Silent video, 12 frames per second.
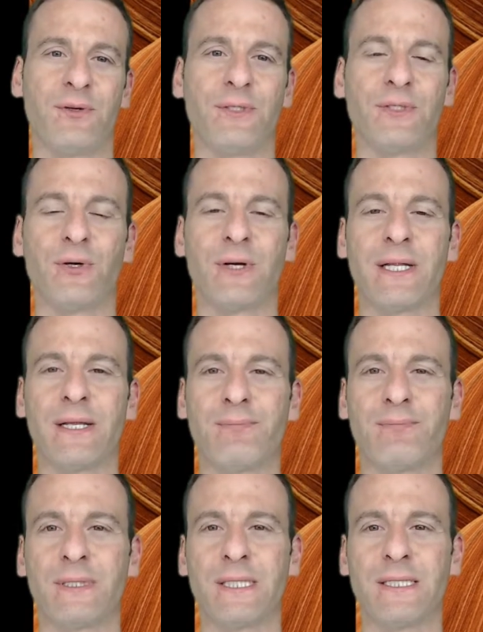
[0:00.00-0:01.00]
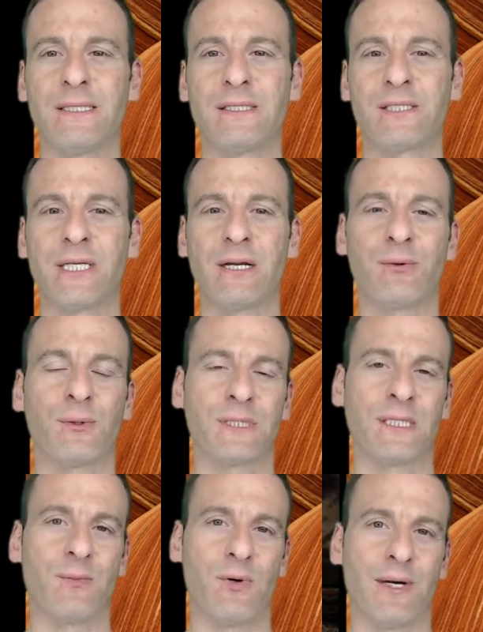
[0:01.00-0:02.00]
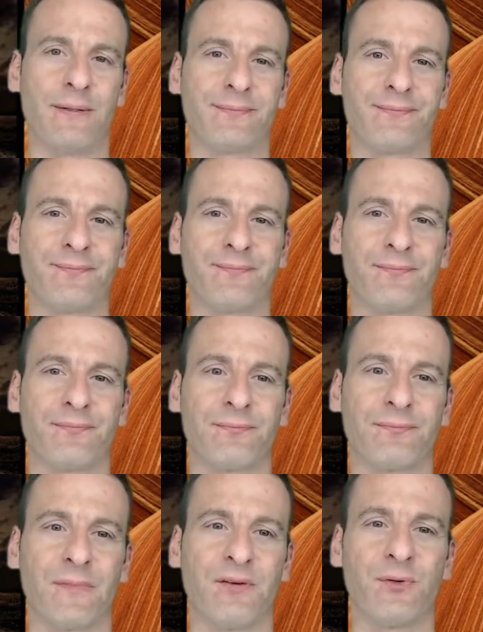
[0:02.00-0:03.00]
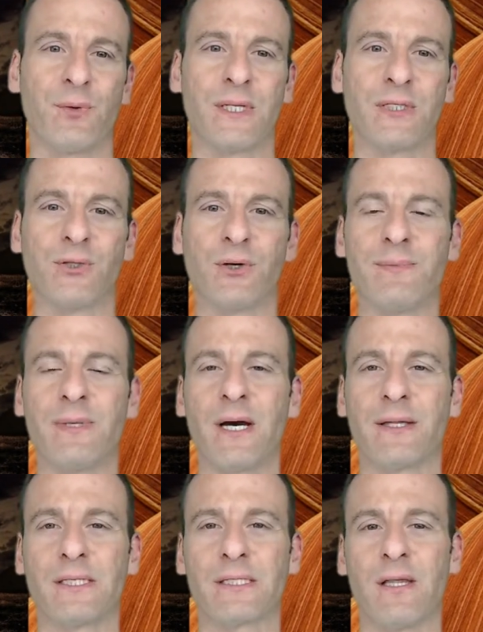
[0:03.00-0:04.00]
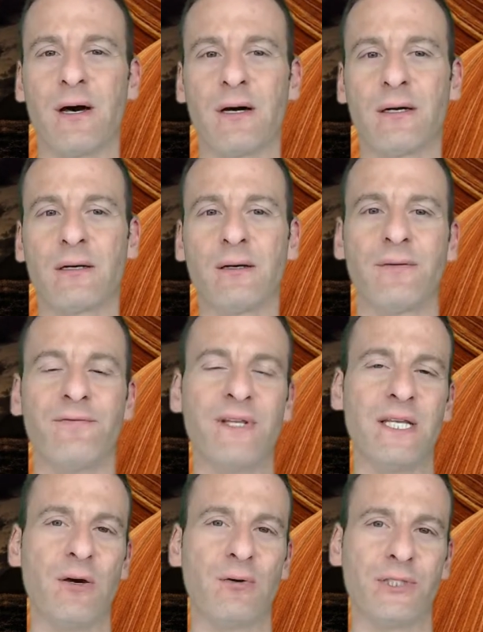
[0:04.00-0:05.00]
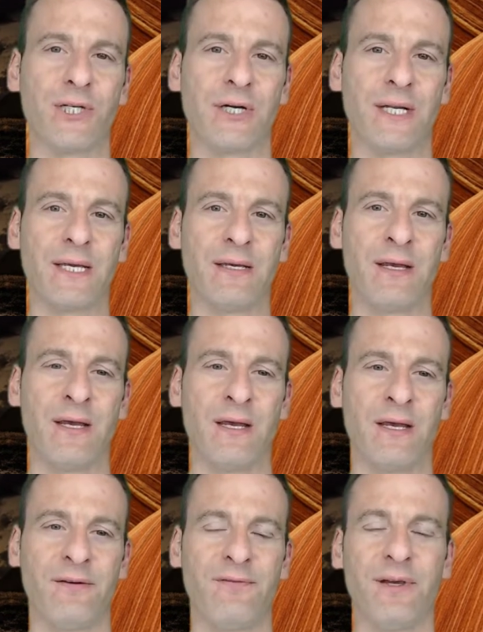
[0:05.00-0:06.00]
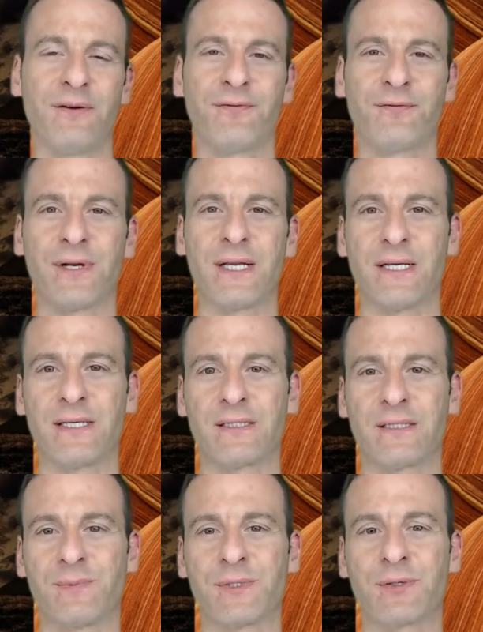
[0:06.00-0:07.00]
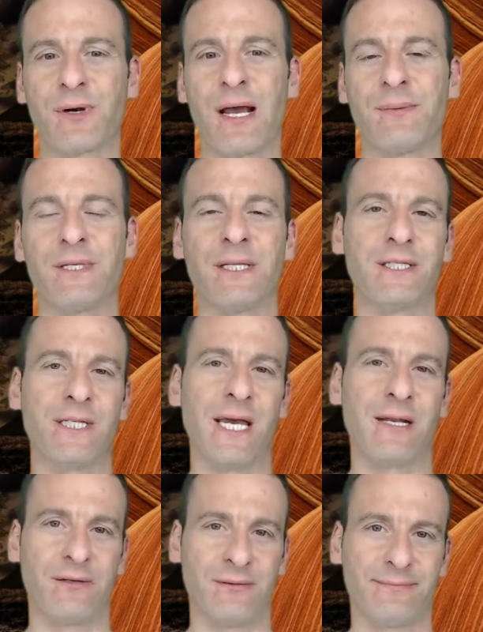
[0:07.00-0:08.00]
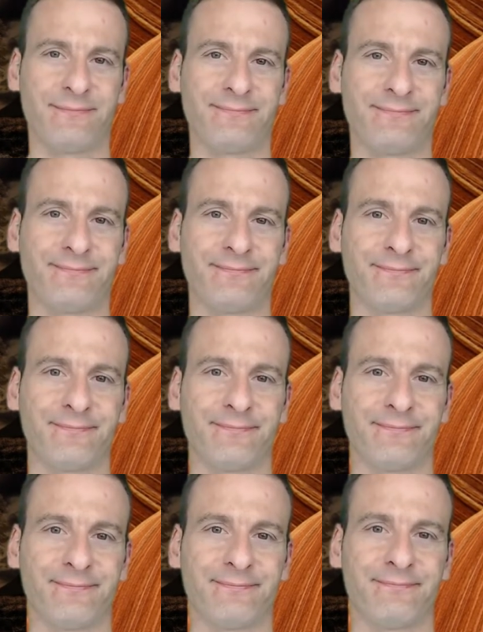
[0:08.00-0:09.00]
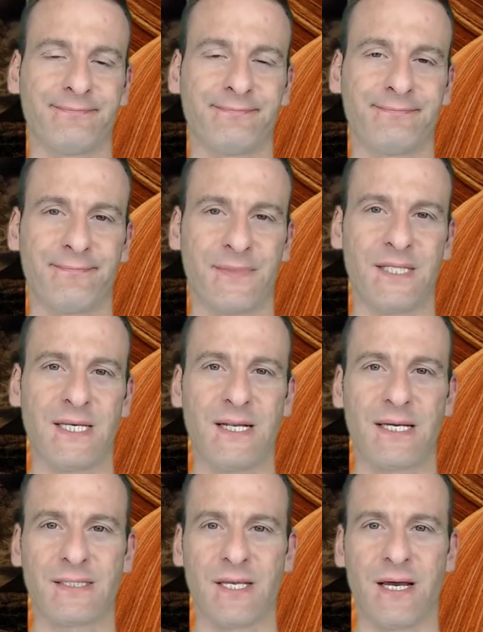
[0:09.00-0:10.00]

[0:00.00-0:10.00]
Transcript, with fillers: If you enjoyed it, please share it with someone. If you want to join me on this long video journey, feel free to subscribe to the channel. See you